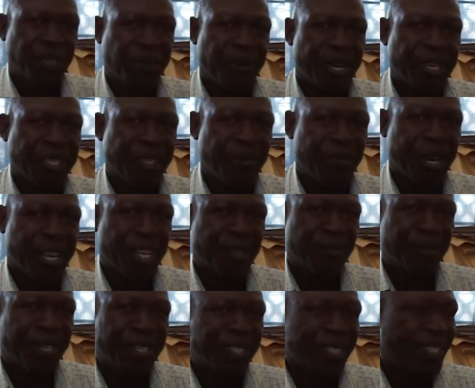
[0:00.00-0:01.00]
quality
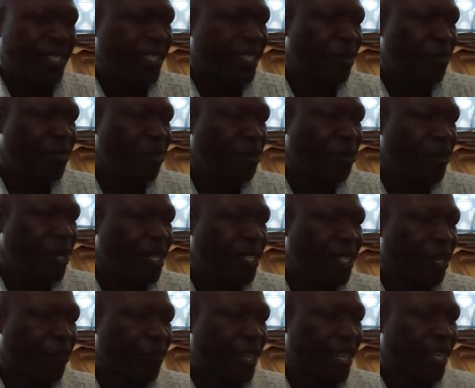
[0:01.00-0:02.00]
management system towards
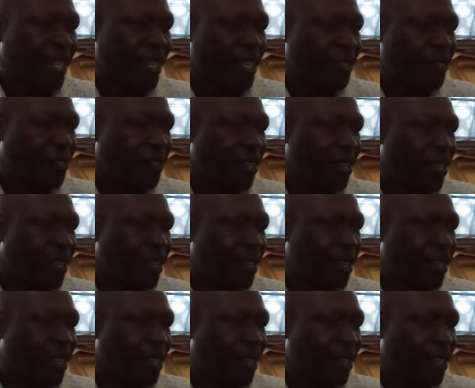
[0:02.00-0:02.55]
implementation,